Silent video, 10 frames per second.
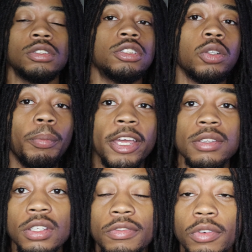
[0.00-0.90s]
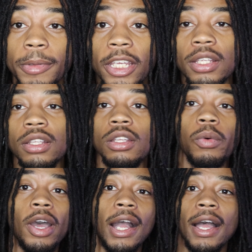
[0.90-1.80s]
so basically for me, the
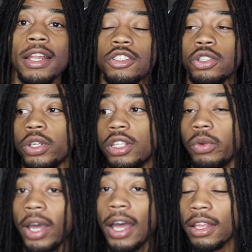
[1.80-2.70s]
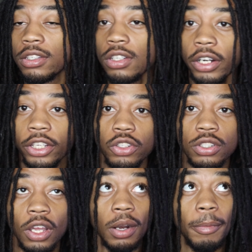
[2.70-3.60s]
way I got into it, the way I started
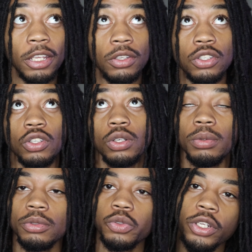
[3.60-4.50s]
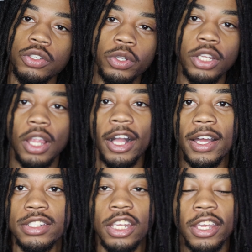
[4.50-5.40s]
using automated YouTube, 2020, like
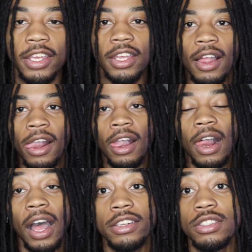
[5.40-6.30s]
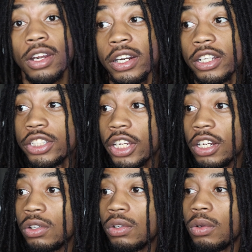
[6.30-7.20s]
I said, I started a
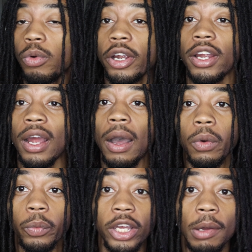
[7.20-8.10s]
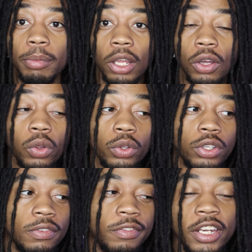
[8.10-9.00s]
channel where I would re-upload
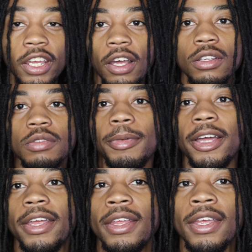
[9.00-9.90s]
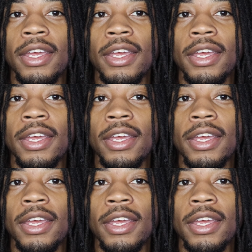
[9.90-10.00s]
videos, but